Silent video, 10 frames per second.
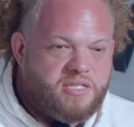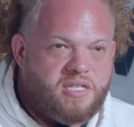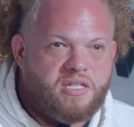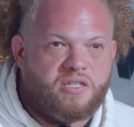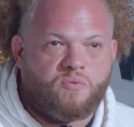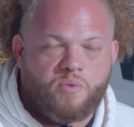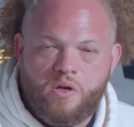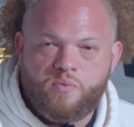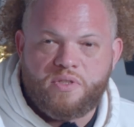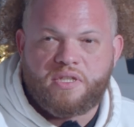there's anything
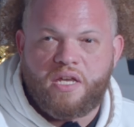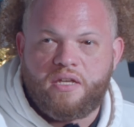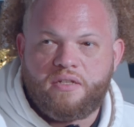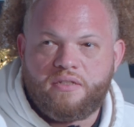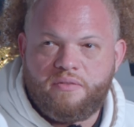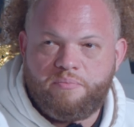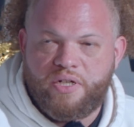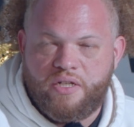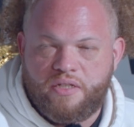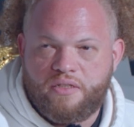wrong with that,
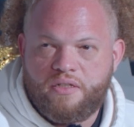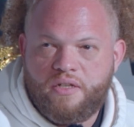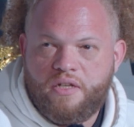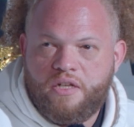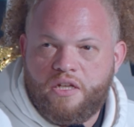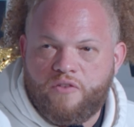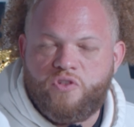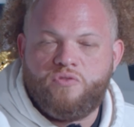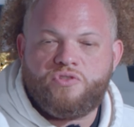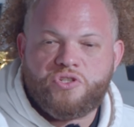but if
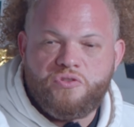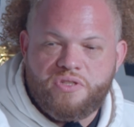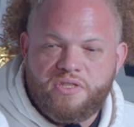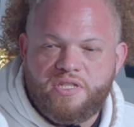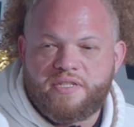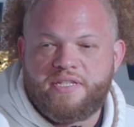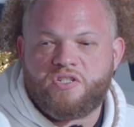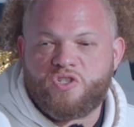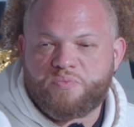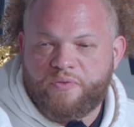you choosing this
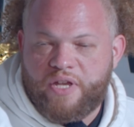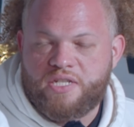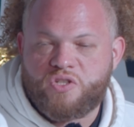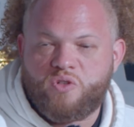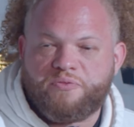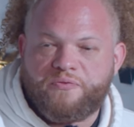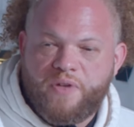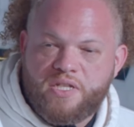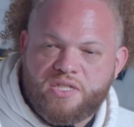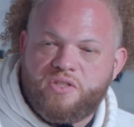as your as your
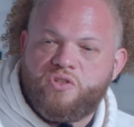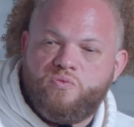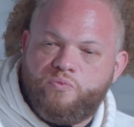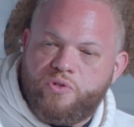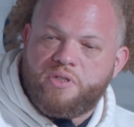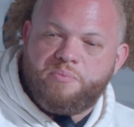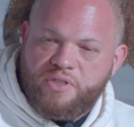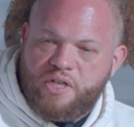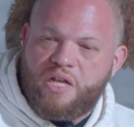profession, you want to be